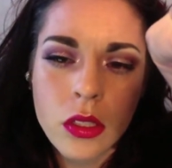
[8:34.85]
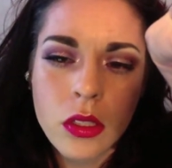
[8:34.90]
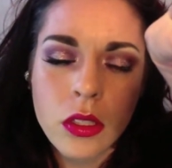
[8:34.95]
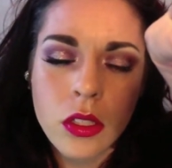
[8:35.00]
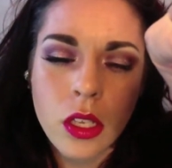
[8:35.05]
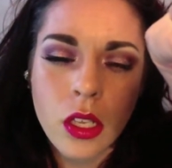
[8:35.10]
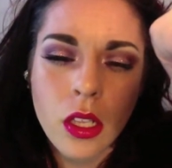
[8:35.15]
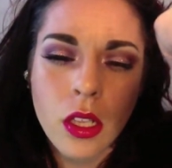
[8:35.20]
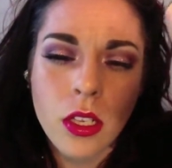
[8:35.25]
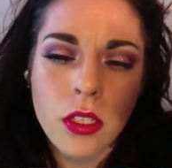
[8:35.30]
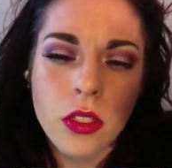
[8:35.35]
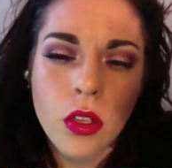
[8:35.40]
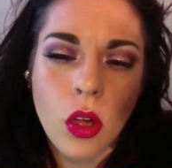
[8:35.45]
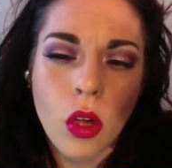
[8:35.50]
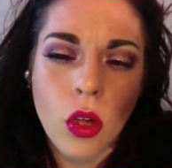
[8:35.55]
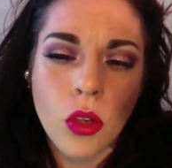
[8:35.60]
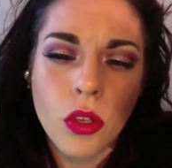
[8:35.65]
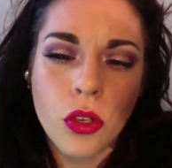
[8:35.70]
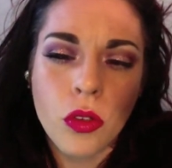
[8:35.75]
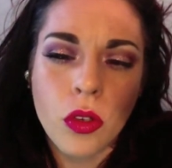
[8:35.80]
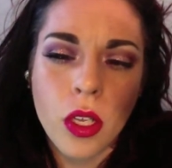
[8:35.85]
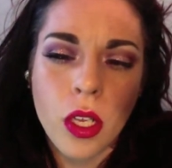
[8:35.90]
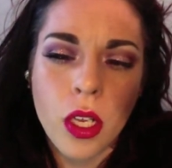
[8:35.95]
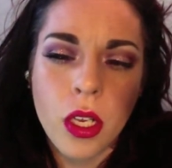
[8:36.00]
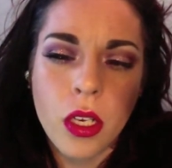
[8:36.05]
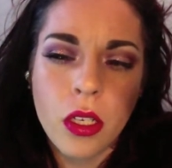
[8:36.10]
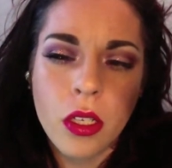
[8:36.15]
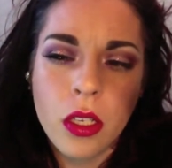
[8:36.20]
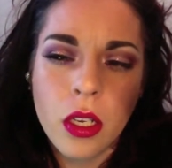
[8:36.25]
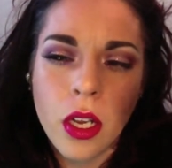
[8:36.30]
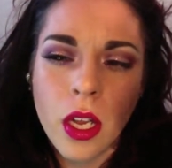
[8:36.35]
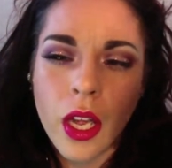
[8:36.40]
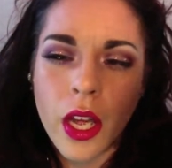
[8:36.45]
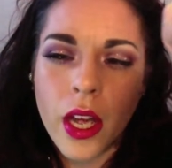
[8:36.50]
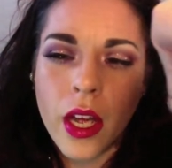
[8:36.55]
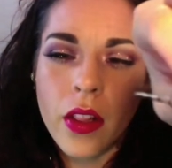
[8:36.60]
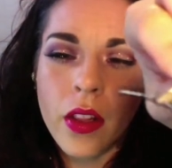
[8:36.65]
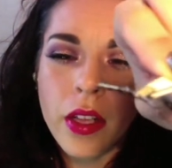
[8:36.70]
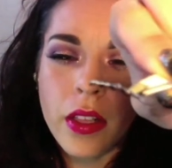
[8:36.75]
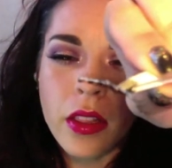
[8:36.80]
See, that's all you need.
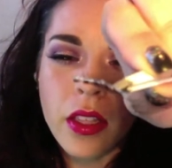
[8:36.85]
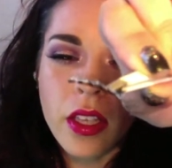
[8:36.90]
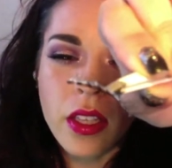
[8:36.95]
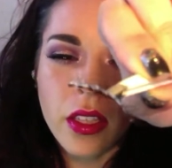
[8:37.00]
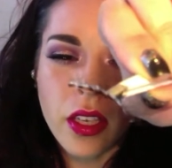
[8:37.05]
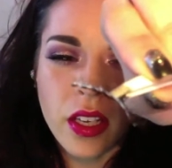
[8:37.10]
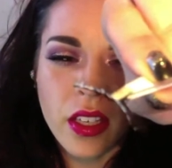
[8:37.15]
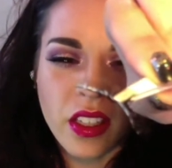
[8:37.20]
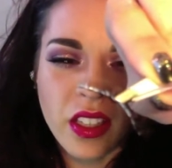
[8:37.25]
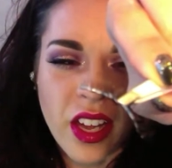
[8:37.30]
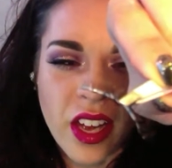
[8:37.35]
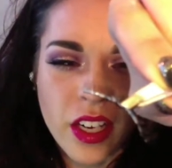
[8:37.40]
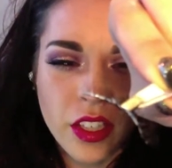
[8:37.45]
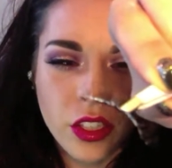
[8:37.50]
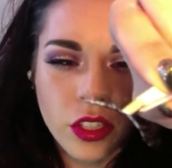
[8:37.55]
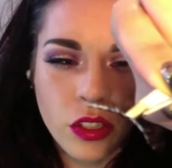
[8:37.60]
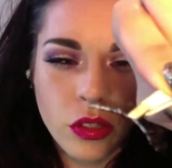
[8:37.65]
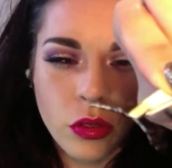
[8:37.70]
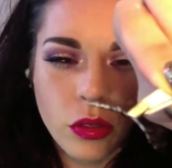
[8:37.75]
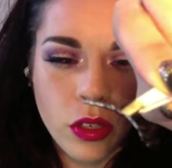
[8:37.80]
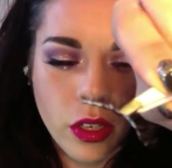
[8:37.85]
And I think that Lash Duo,